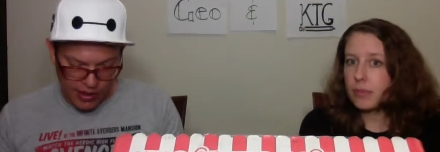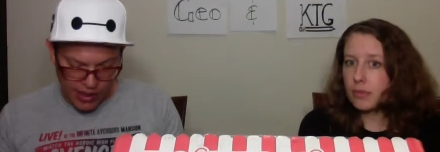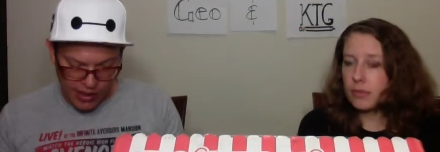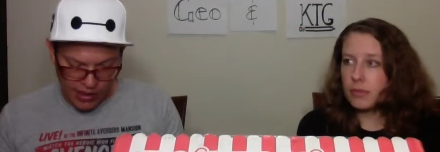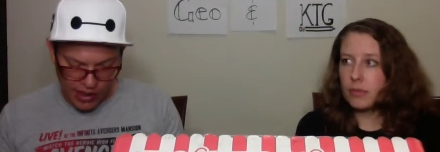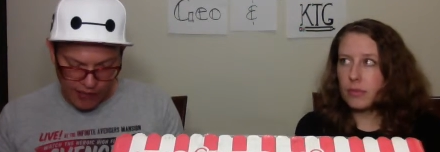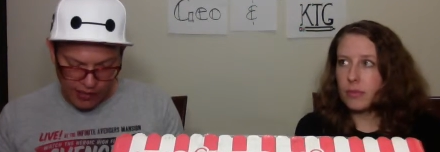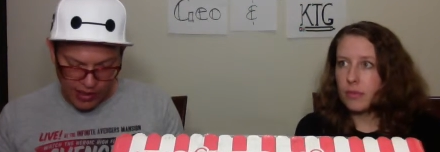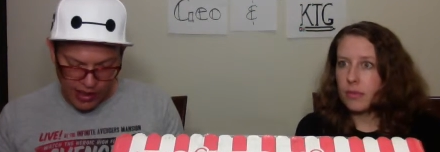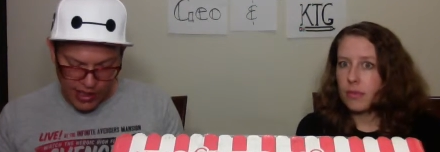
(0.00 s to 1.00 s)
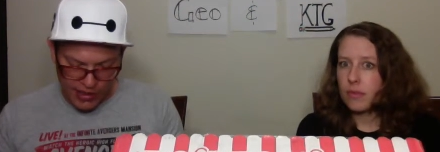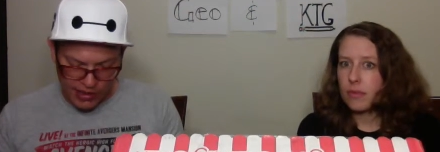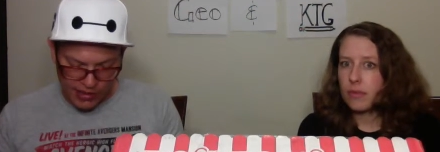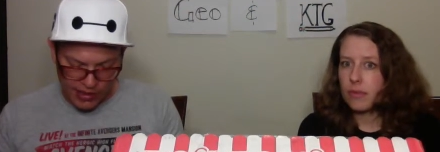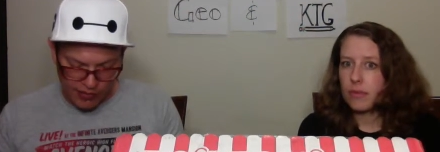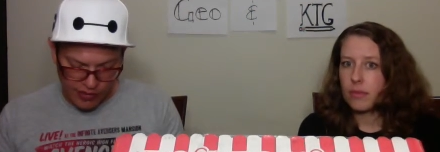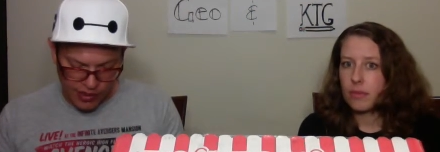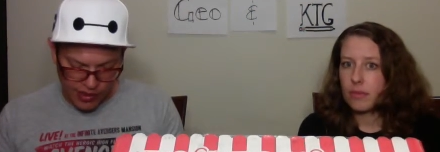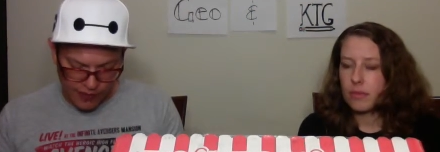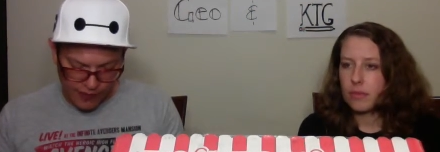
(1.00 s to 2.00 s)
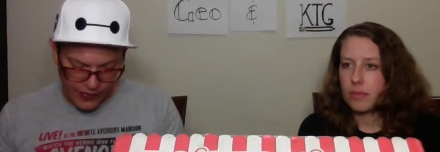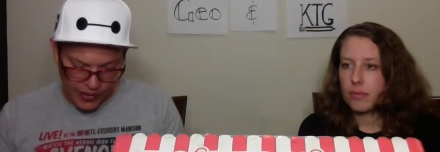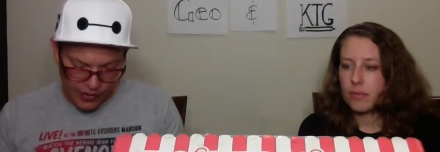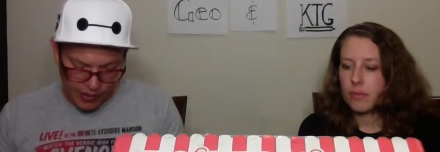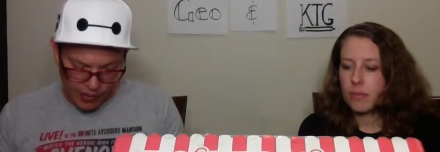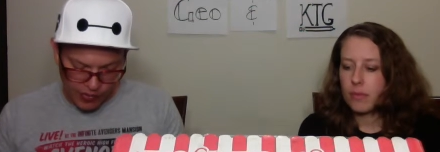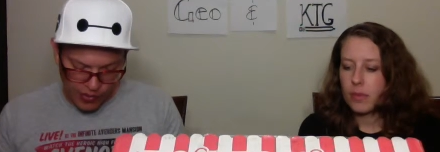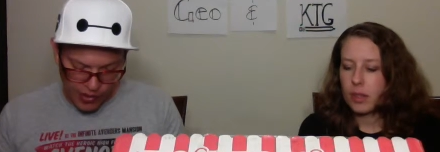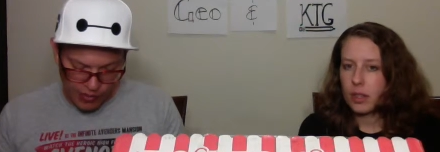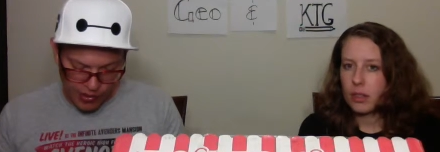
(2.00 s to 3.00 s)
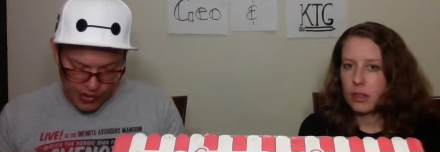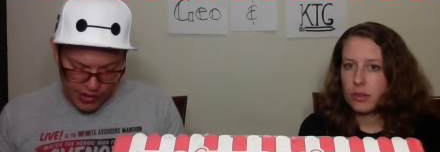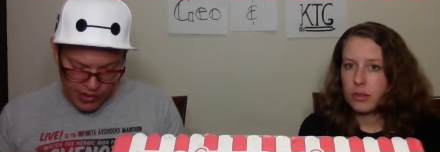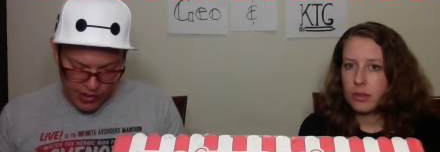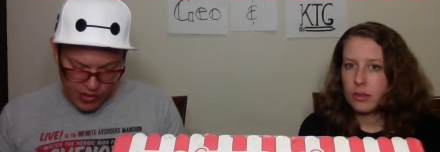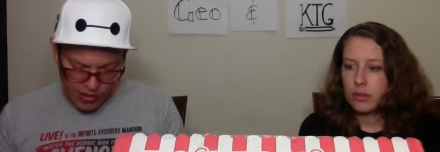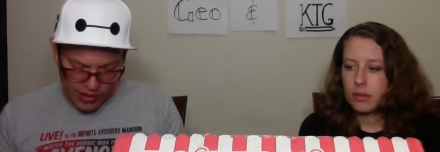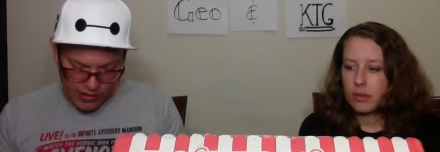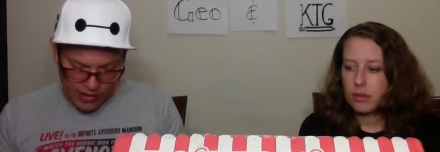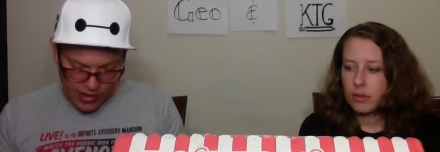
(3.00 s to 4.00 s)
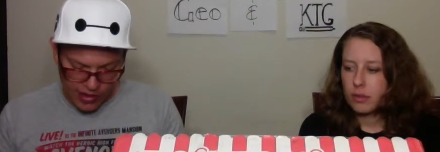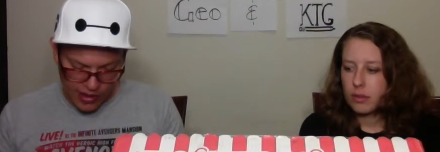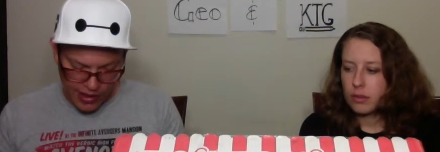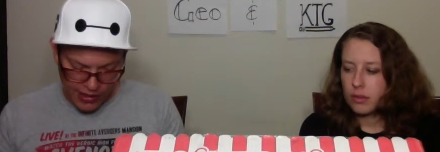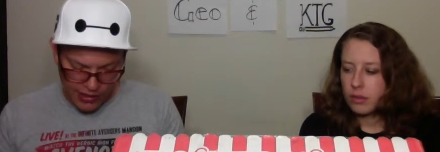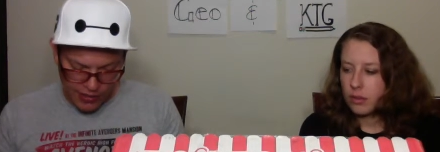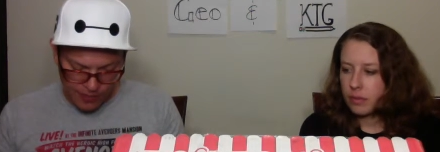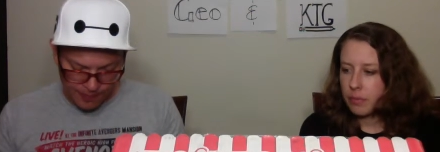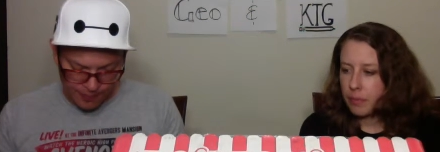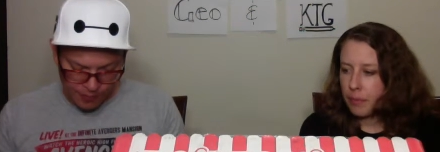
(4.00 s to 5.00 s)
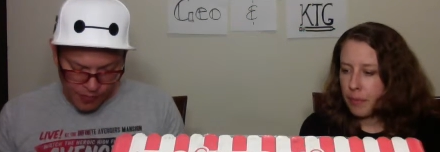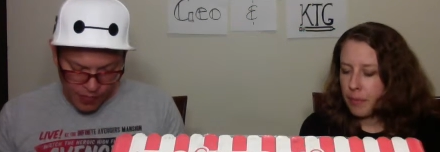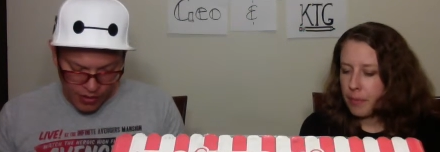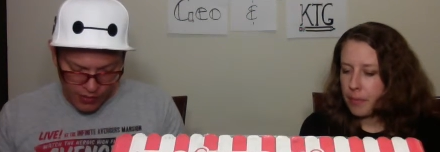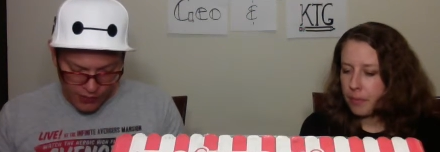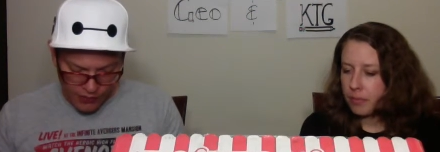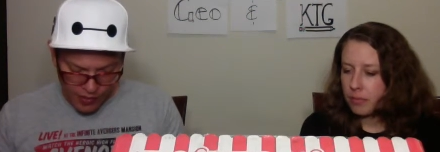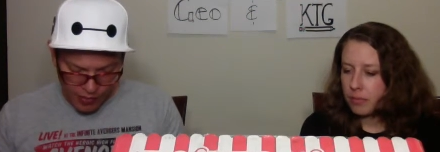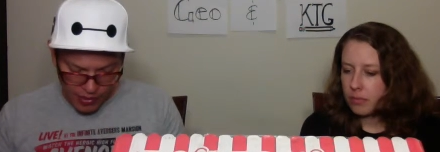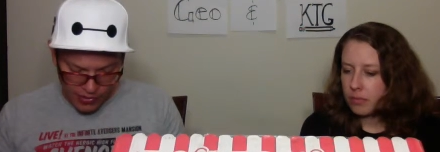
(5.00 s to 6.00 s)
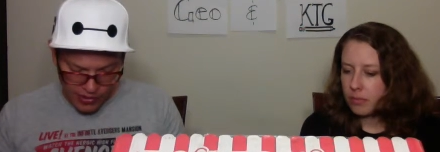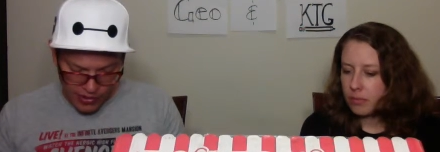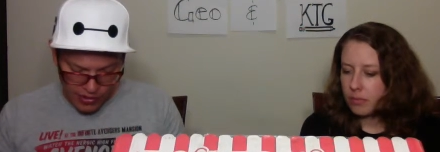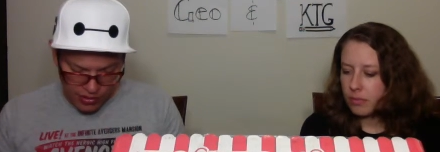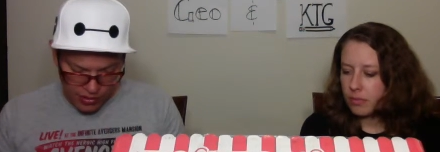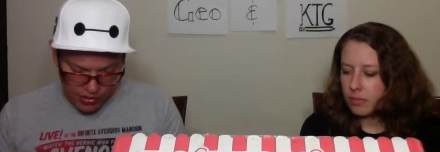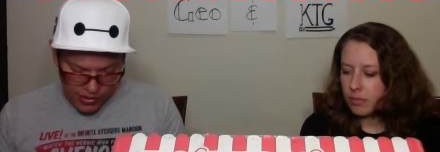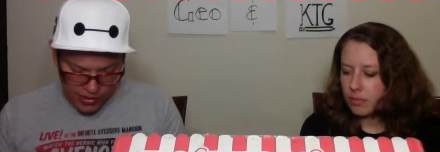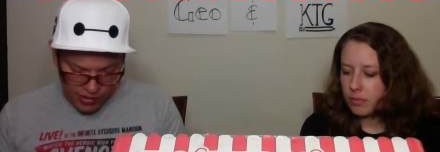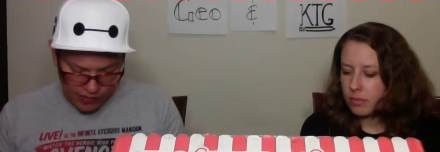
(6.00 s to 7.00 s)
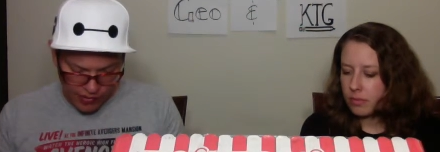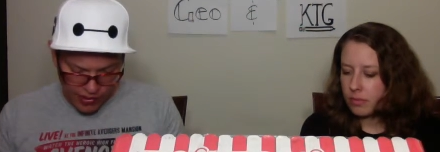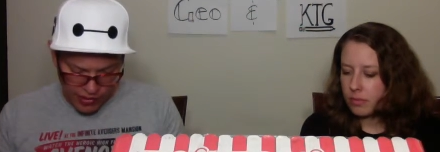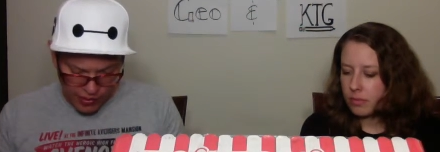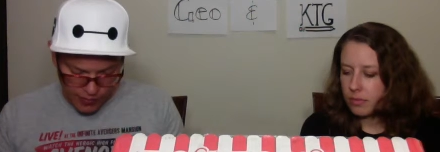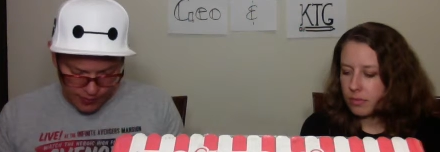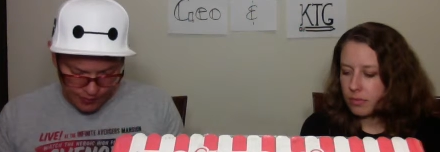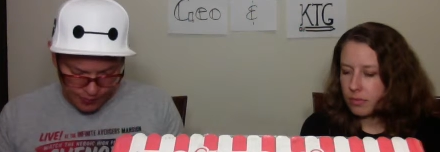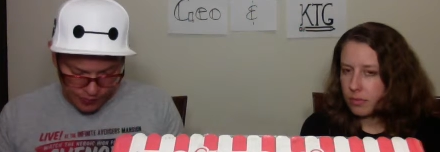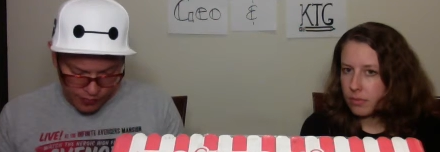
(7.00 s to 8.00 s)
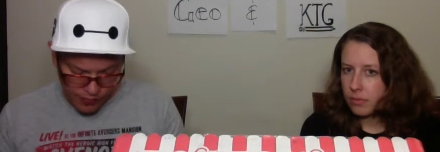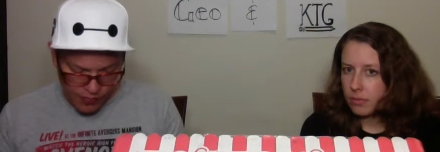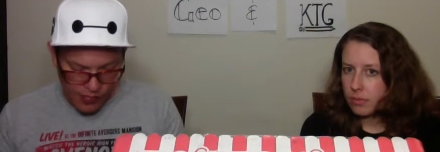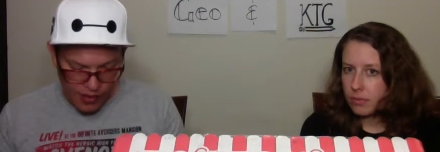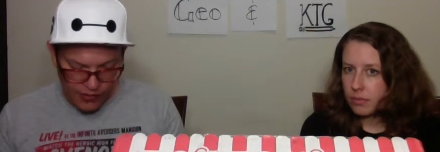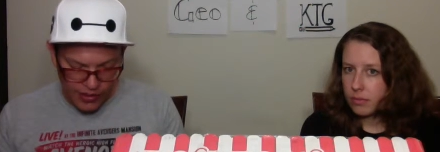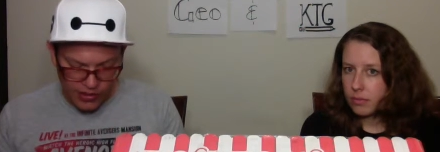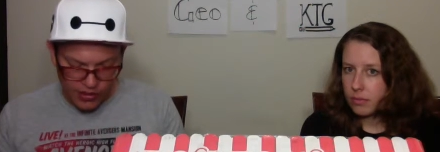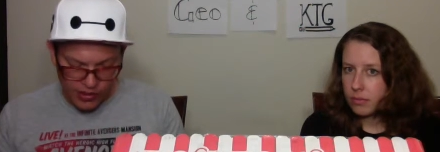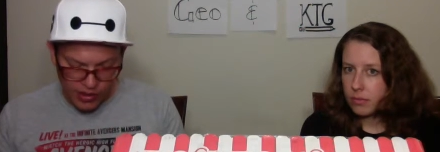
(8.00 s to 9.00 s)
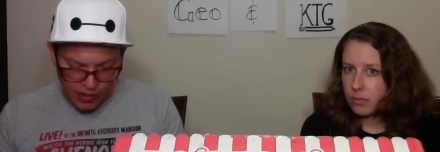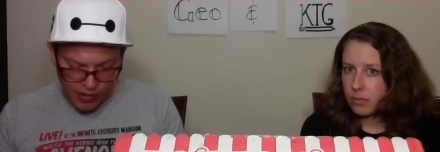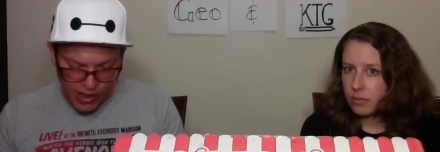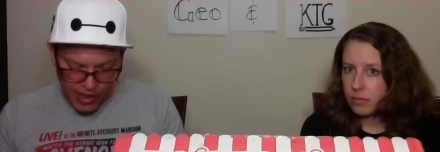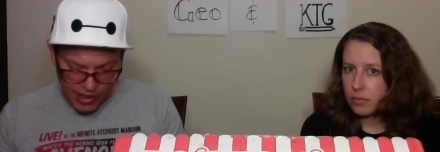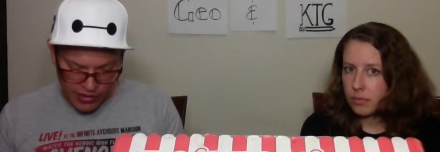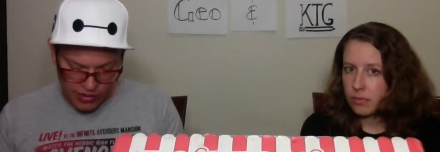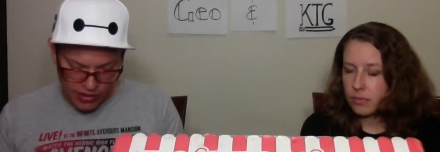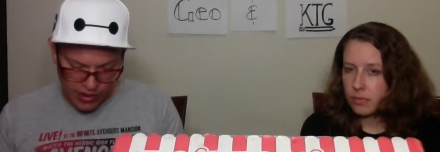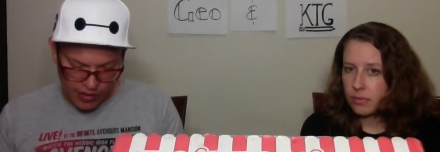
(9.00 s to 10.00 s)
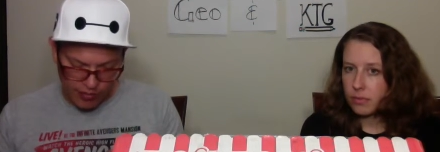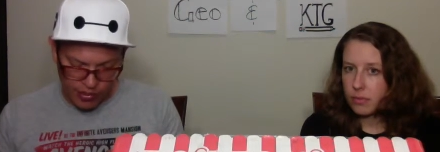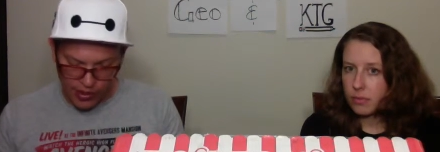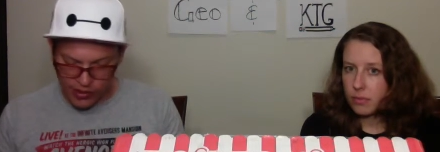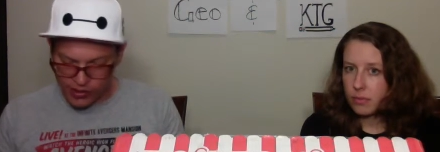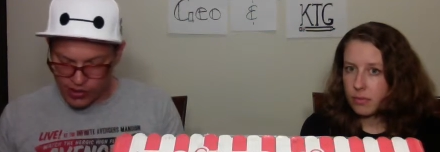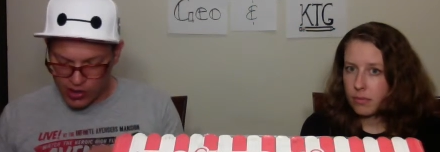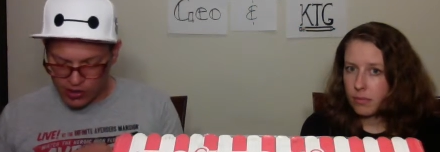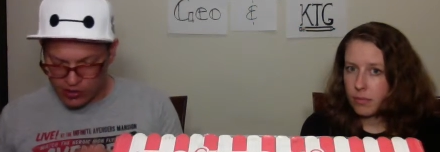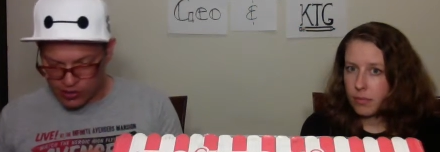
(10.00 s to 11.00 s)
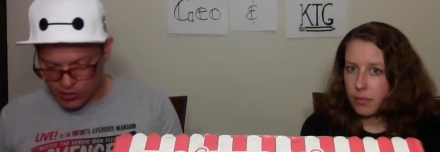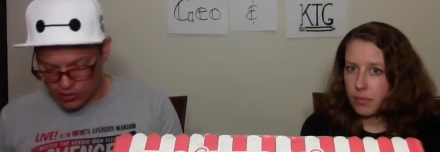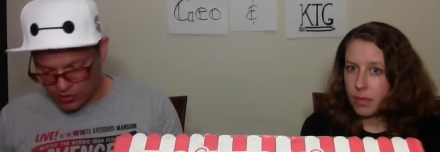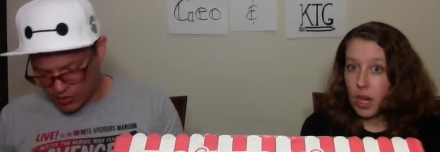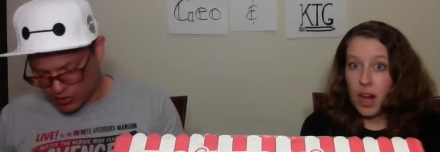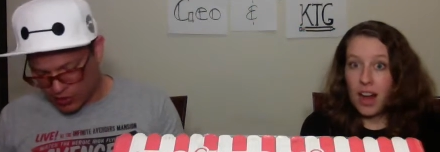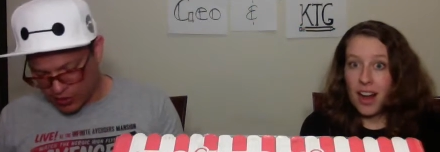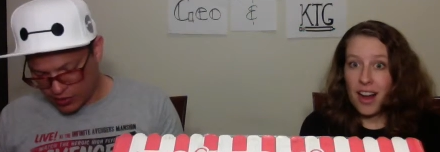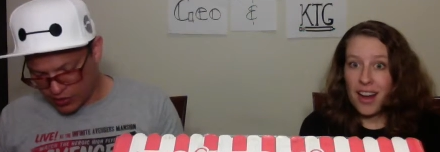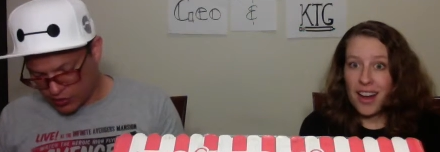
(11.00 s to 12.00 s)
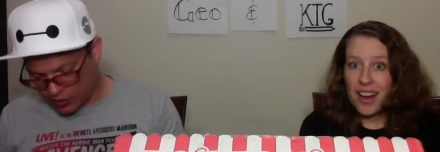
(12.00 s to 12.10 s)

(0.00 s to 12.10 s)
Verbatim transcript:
Speaker 1: candy in Latvia in 1870, long before independence, and thrives today as the Baltic's largest confectioner. These are yummy hazelnut and praline chocolates. Okay, and there's only